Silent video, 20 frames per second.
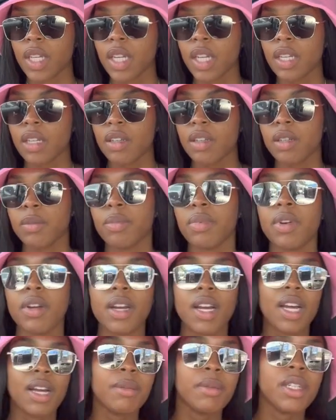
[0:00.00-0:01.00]
I know it
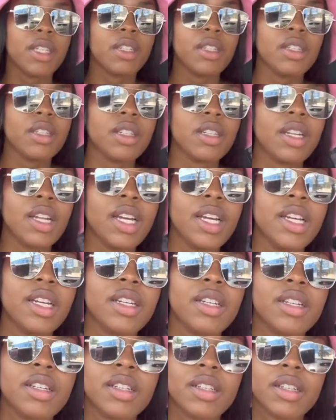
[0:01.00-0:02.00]
probably looked
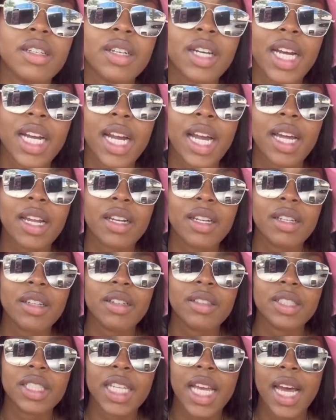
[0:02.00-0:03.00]
like I got a
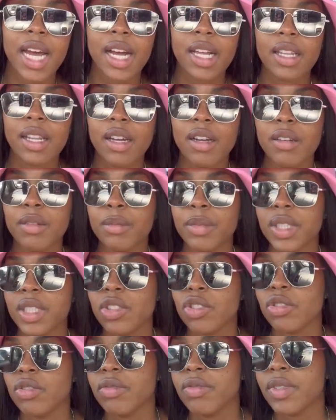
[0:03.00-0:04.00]
little towel on,
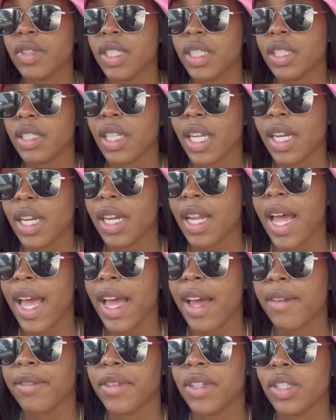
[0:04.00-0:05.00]
but truthfully it's like a
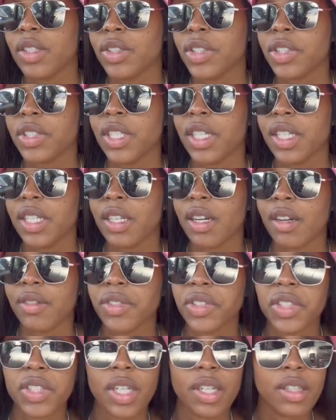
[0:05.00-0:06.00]
half little cut
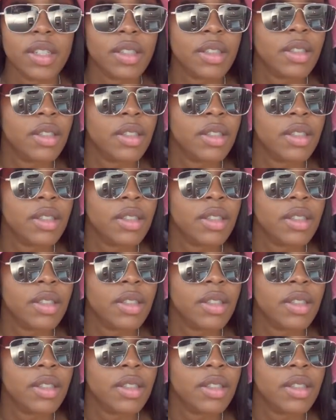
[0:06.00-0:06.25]
off shirt.